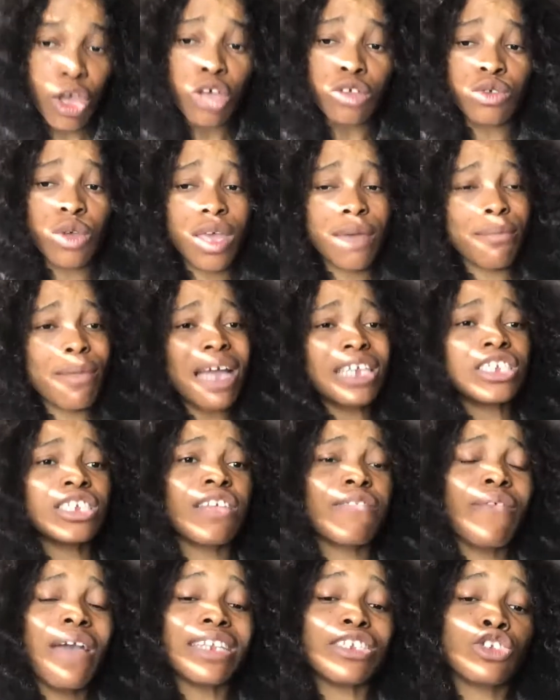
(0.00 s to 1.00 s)
So imagine
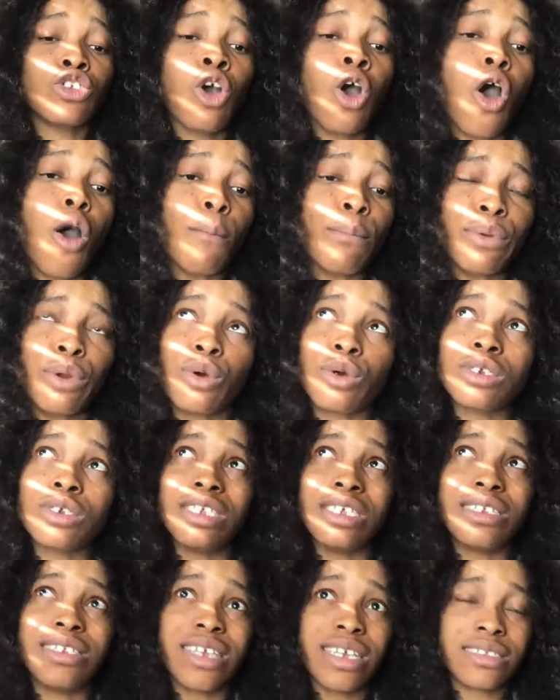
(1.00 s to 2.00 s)
if I did not upload the
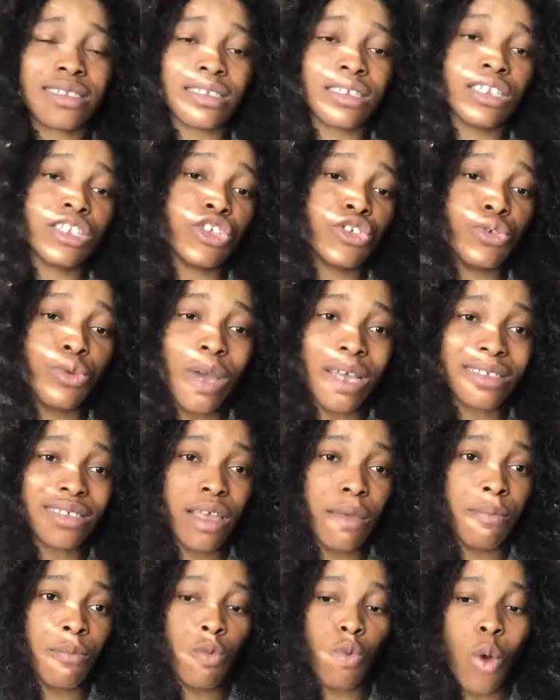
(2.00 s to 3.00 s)
Dating in the USA
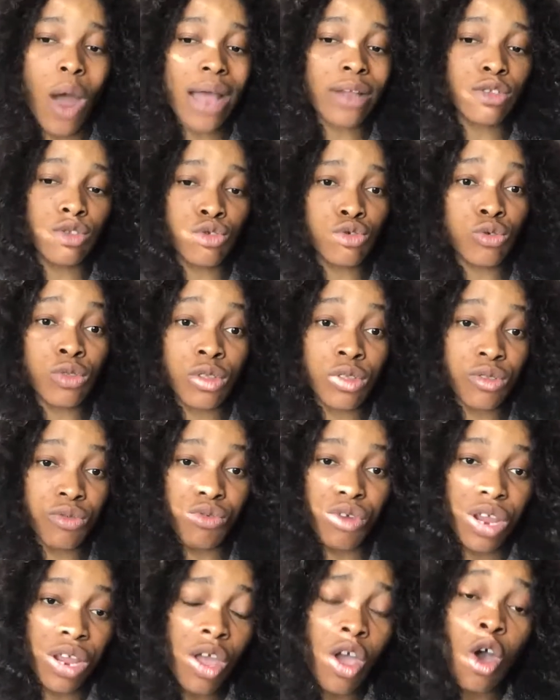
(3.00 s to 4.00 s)
1, 2,
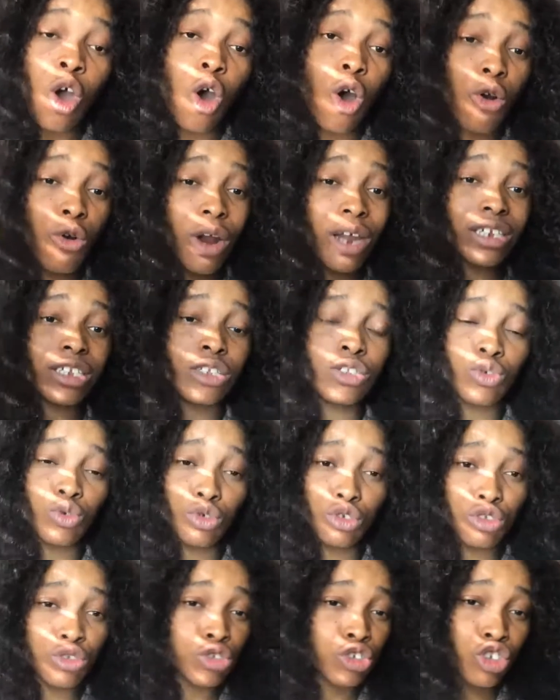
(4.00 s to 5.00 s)
3 already to
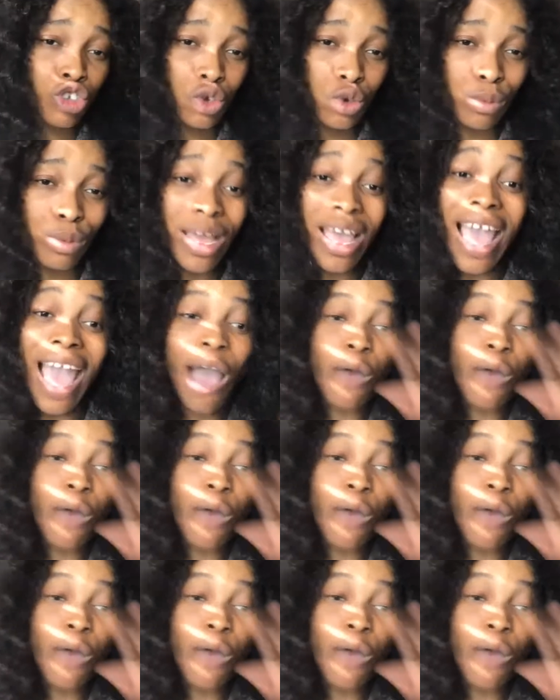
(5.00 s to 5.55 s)
YouTube, I